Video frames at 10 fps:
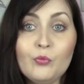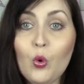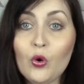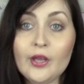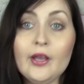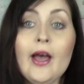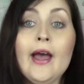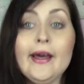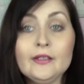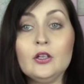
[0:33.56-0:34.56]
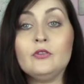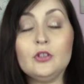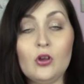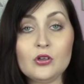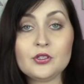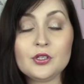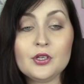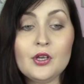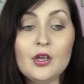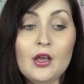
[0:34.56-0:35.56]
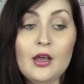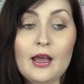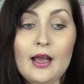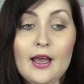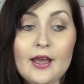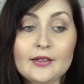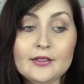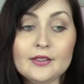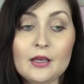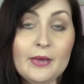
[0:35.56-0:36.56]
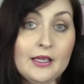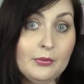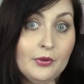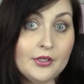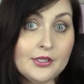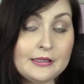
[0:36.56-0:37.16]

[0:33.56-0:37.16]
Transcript: walking a hell of a lot, and I paid the price.